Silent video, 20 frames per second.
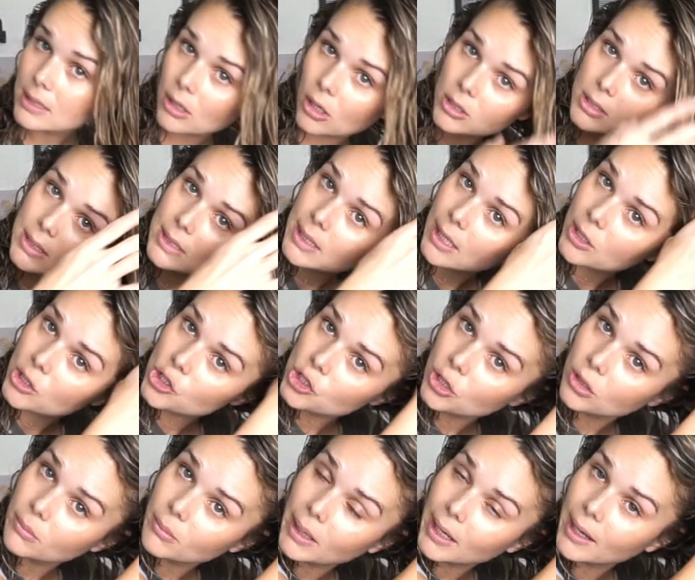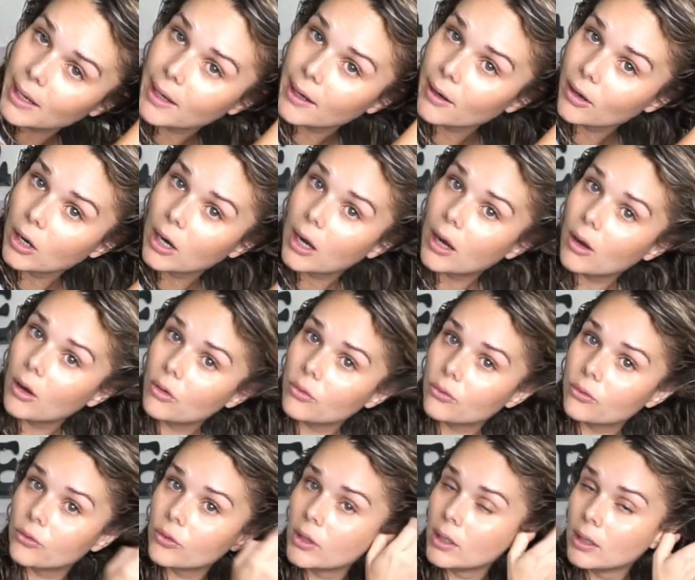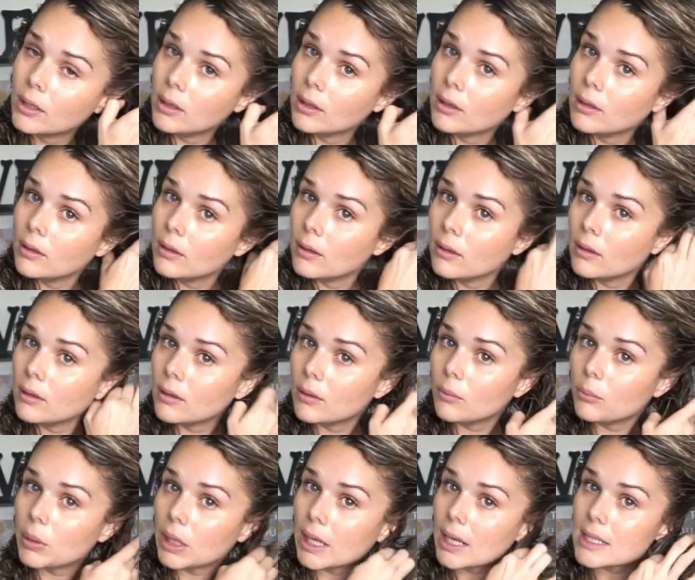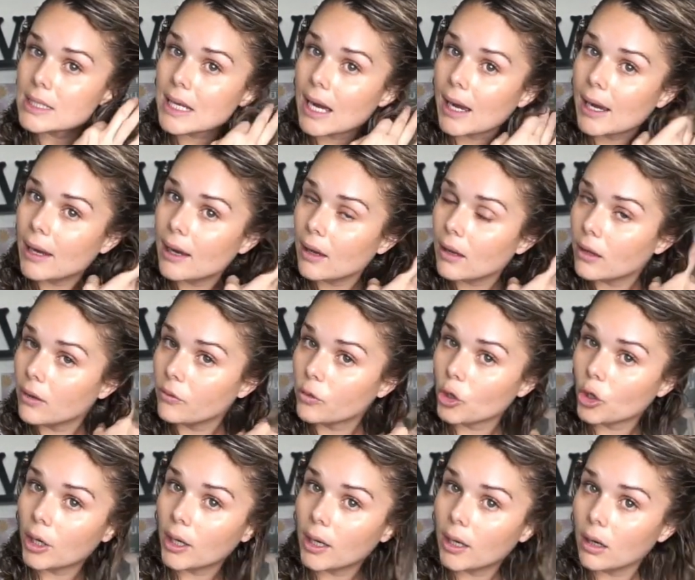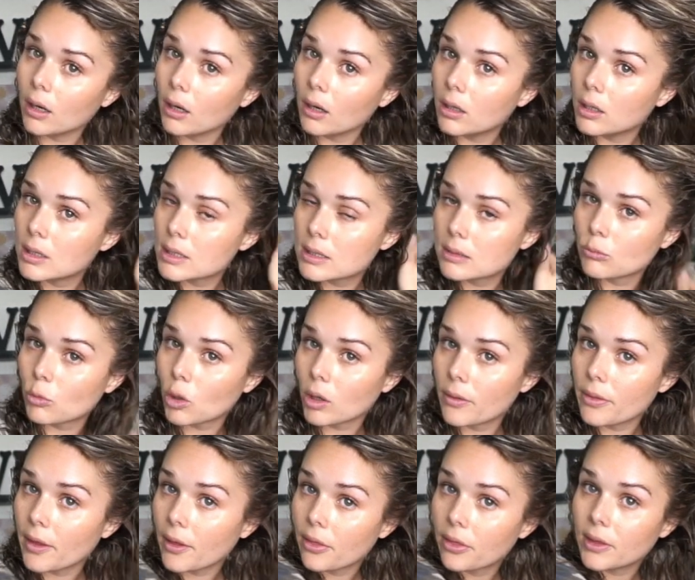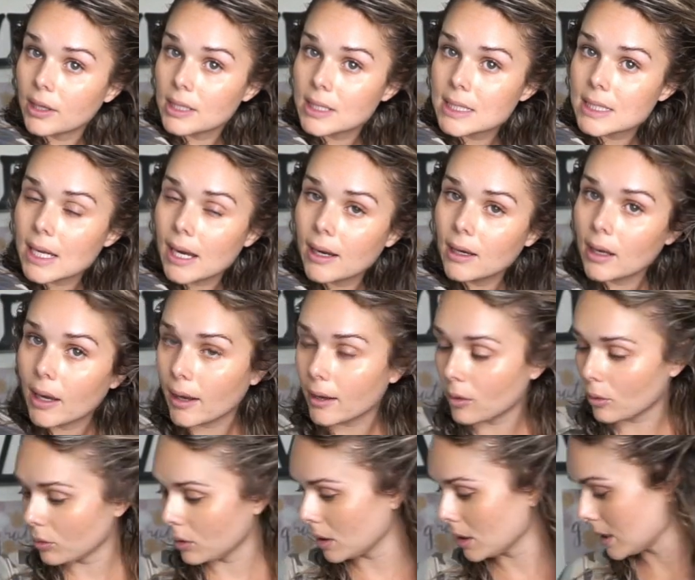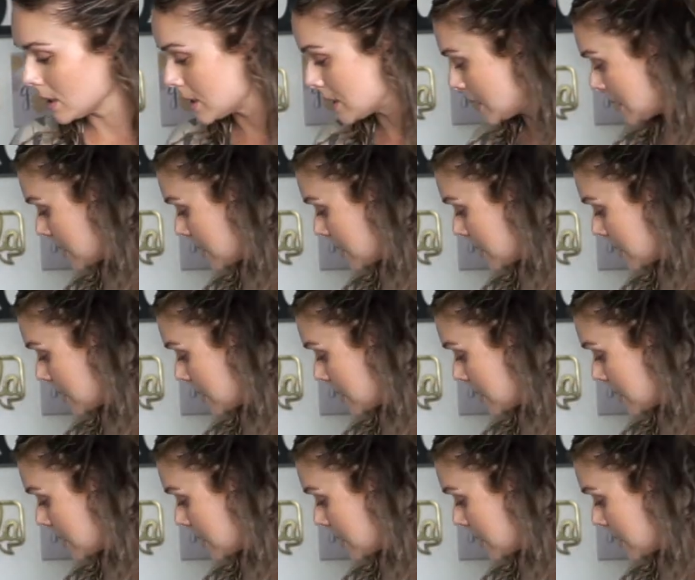I'll section my hair off because if your hair is more on the thin side, I don't think this